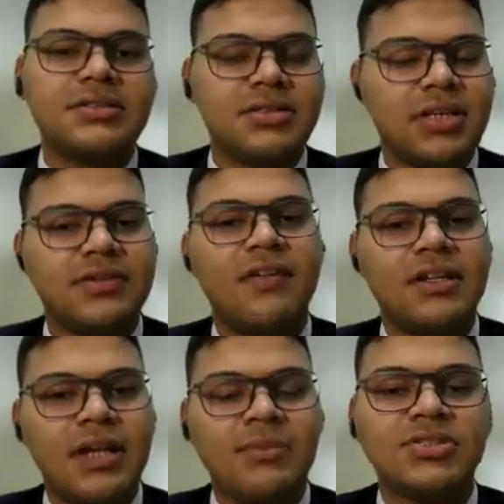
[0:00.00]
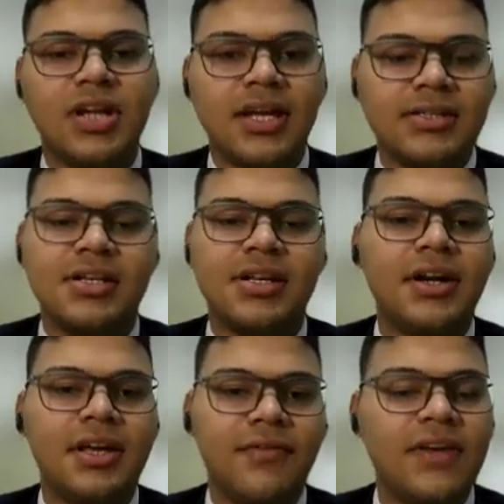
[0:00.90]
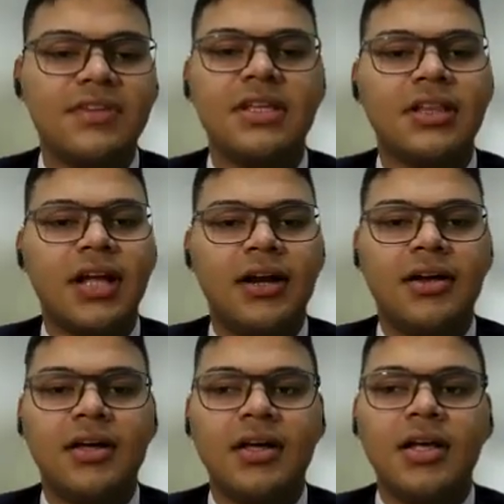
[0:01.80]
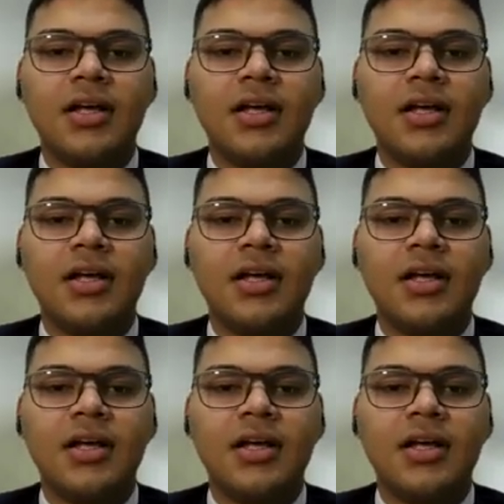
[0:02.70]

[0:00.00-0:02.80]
done several times strikes in India. We have seen that.